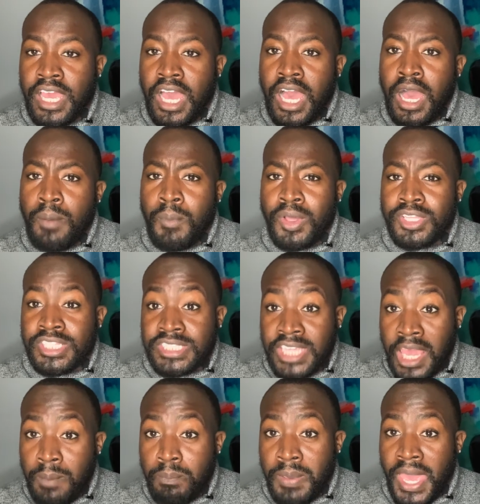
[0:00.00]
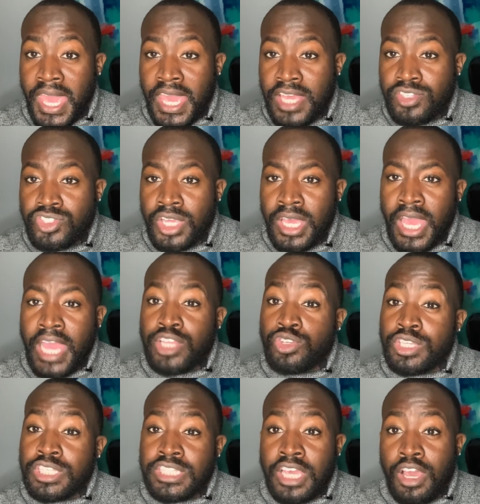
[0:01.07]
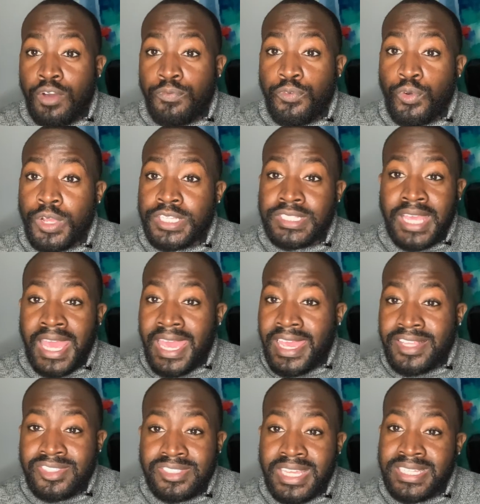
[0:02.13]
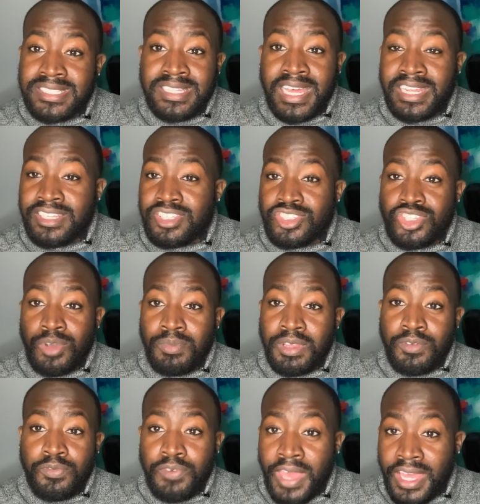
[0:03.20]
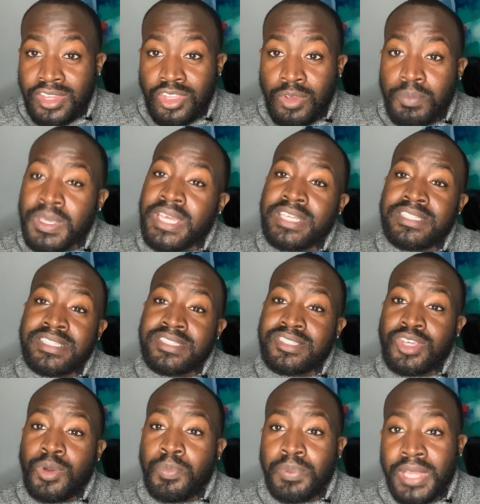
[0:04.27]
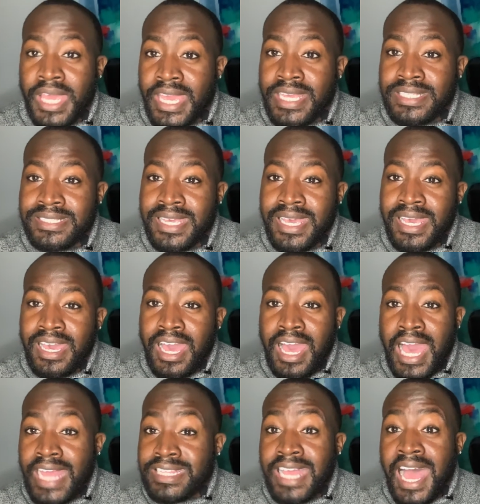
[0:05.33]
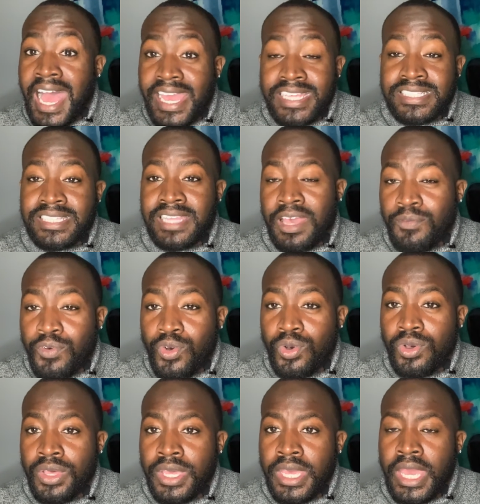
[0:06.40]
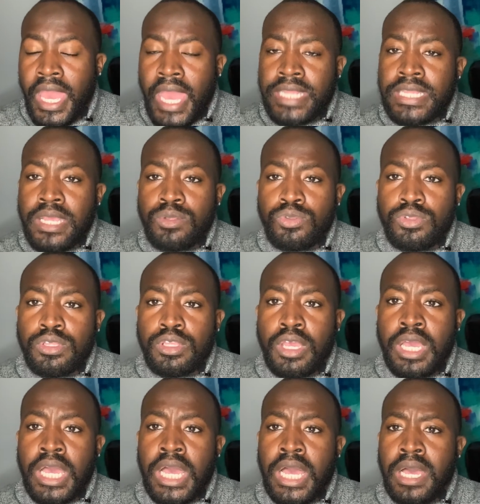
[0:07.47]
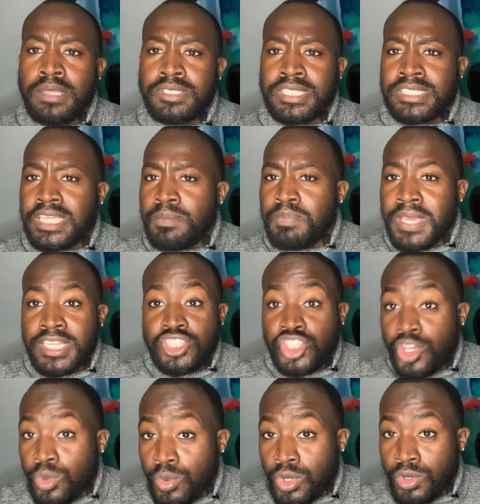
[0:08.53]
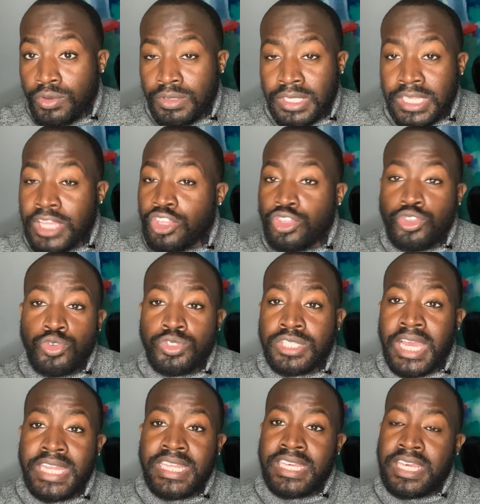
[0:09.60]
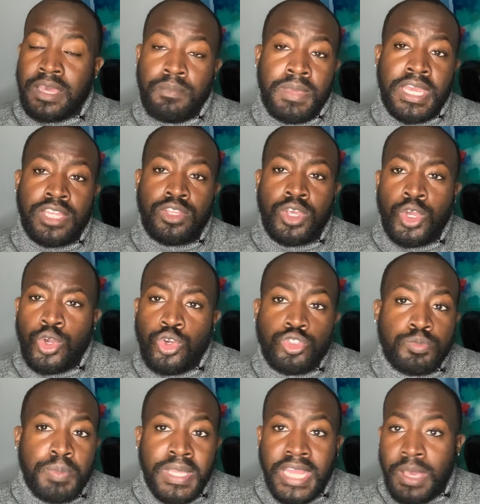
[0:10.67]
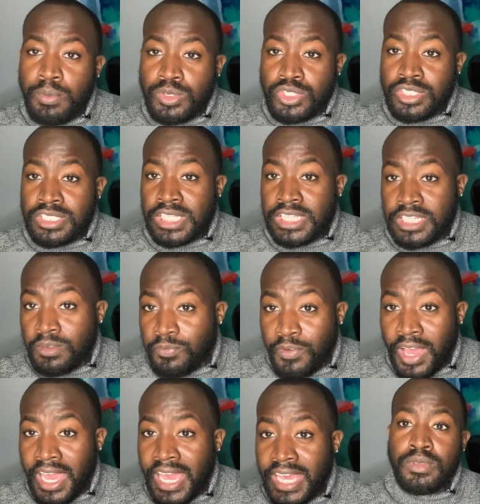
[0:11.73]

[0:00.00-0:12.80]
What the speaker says: on the same page. And you can tell for his age, that's not a determining factor because he still plays at the highest level. And then to see Ben Chilwell, another new signing, come in, who's been able to solidify